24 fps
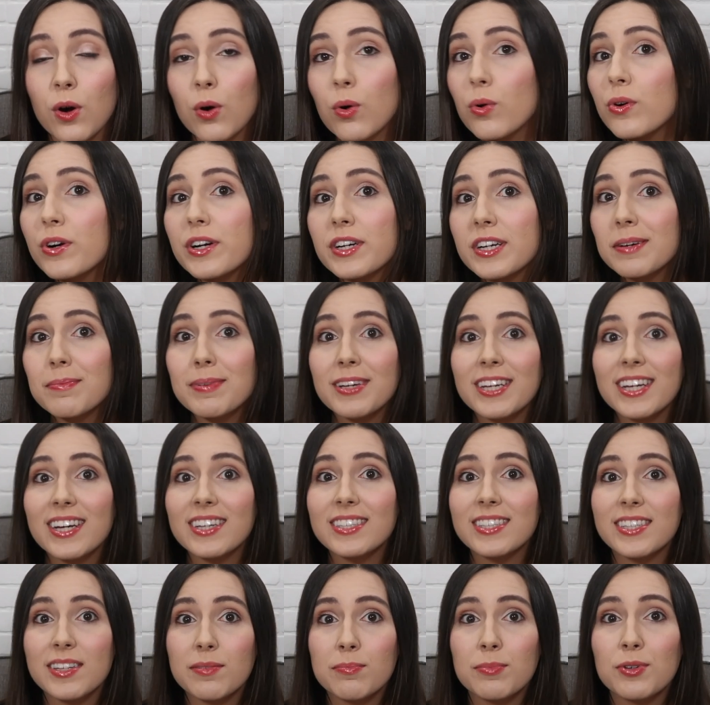Or it could be
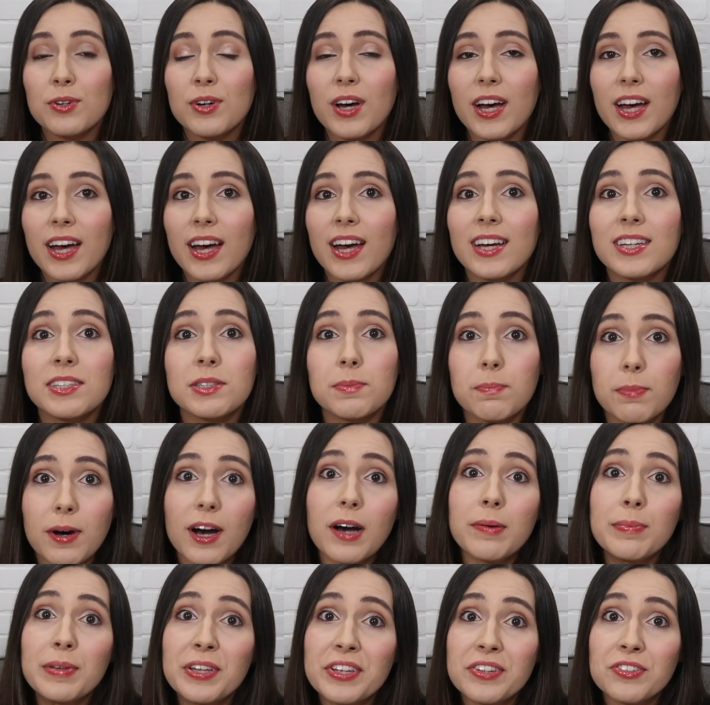as simple as
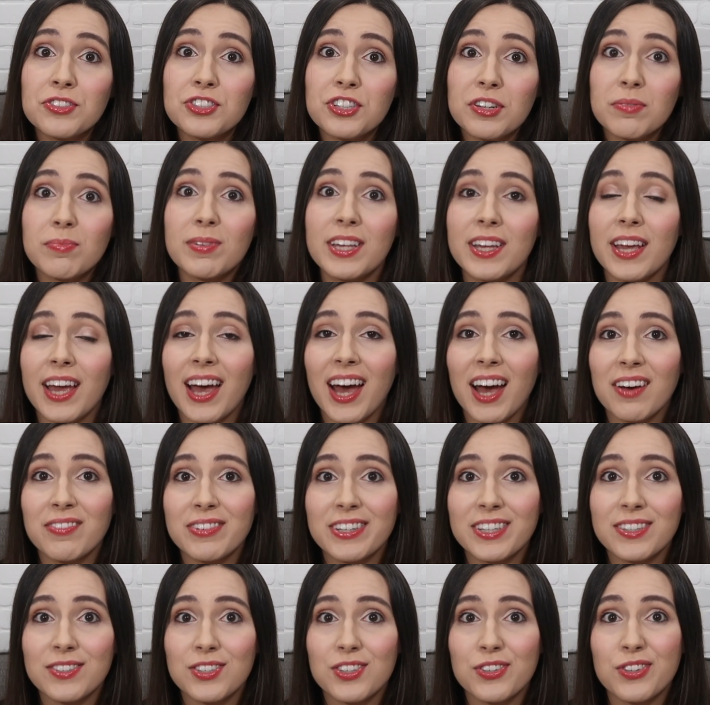Bobby and Jimmy
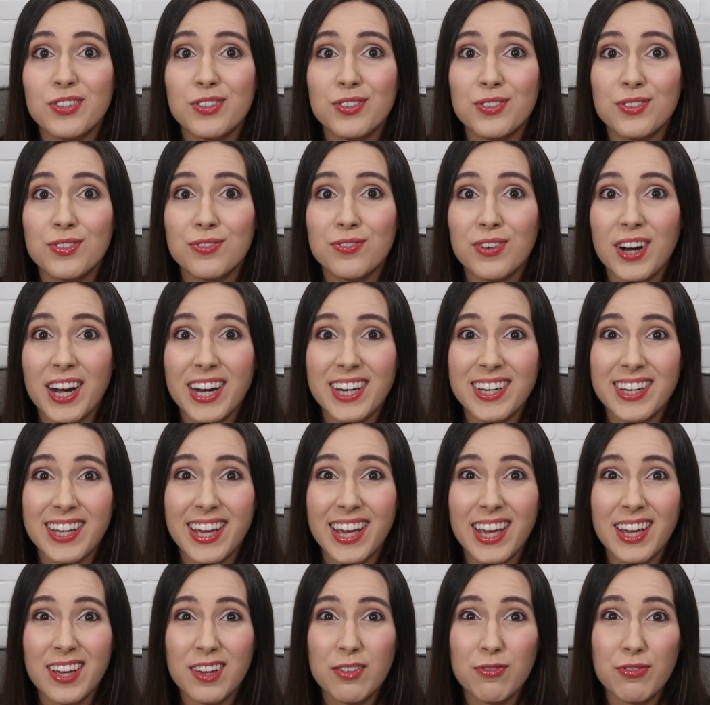having to find
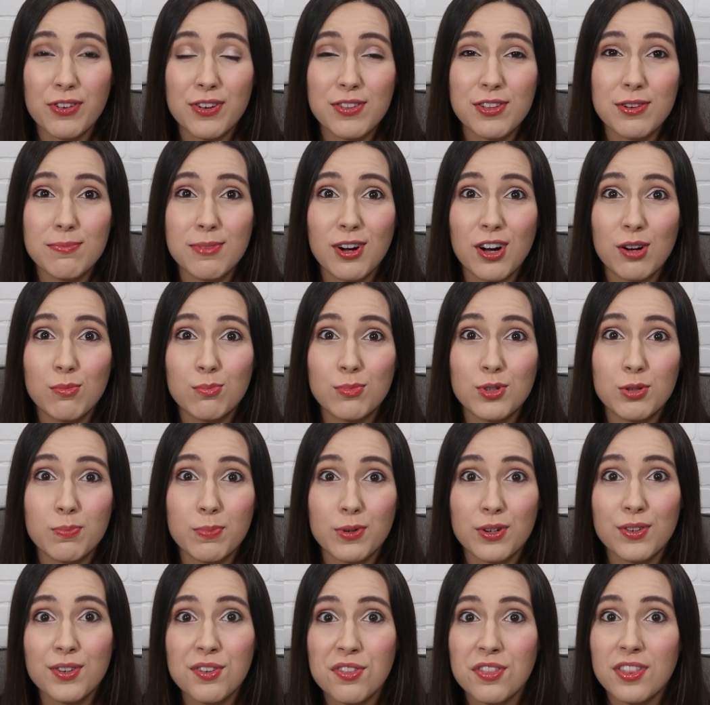cake for their mom's
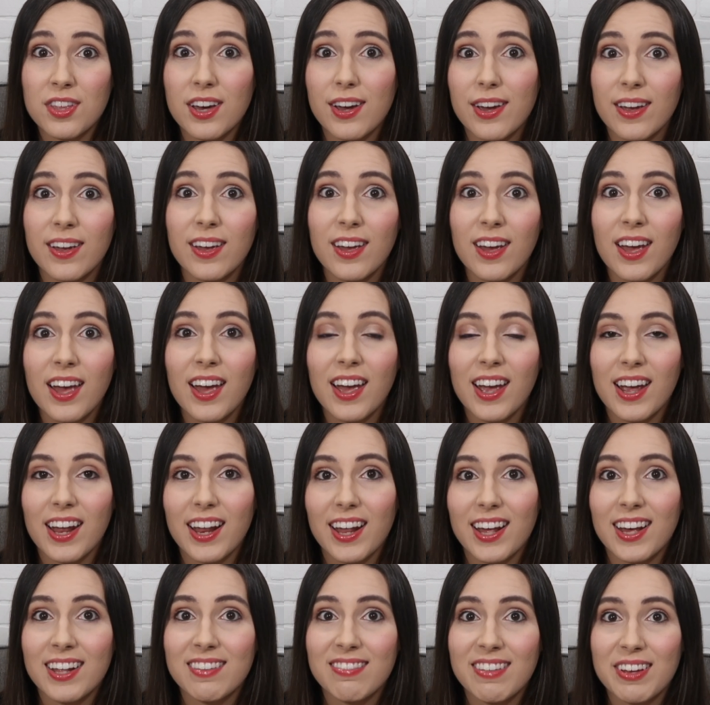birthday
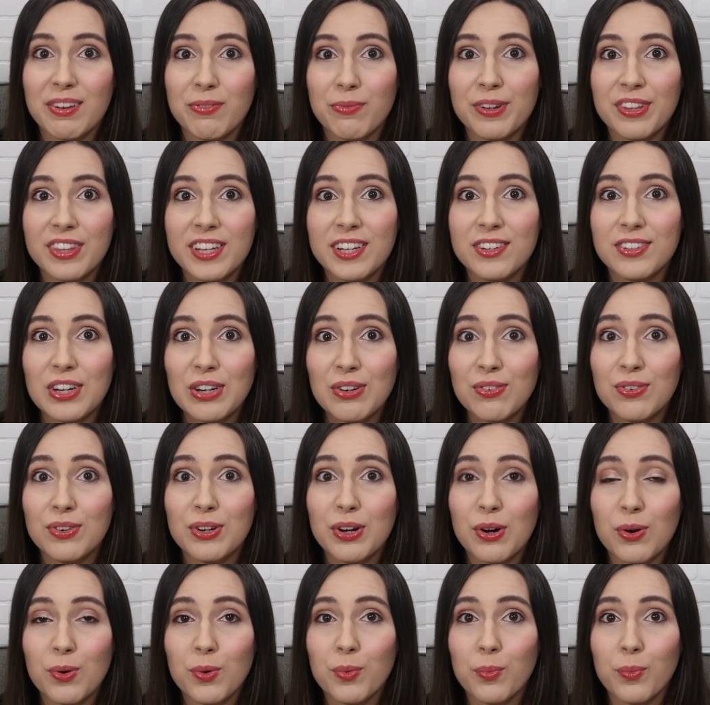and they really don't
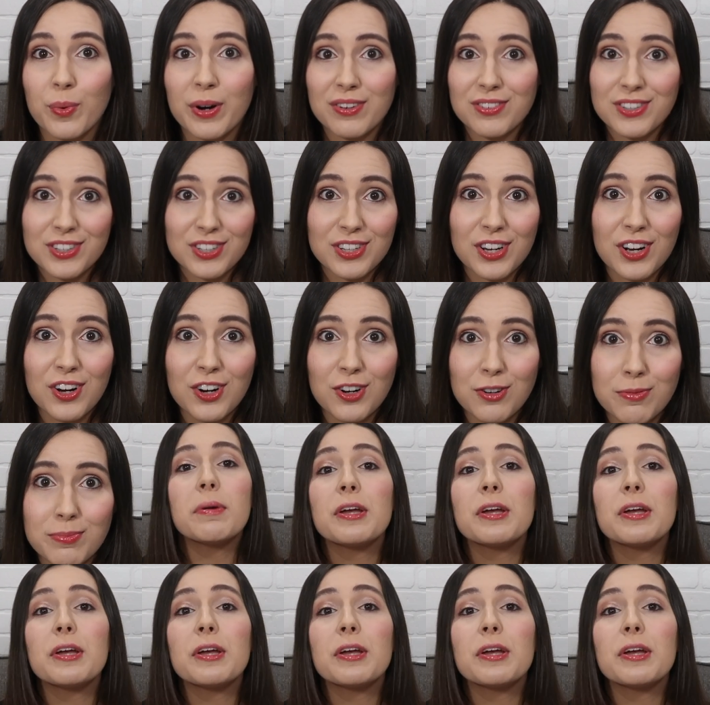know where to go.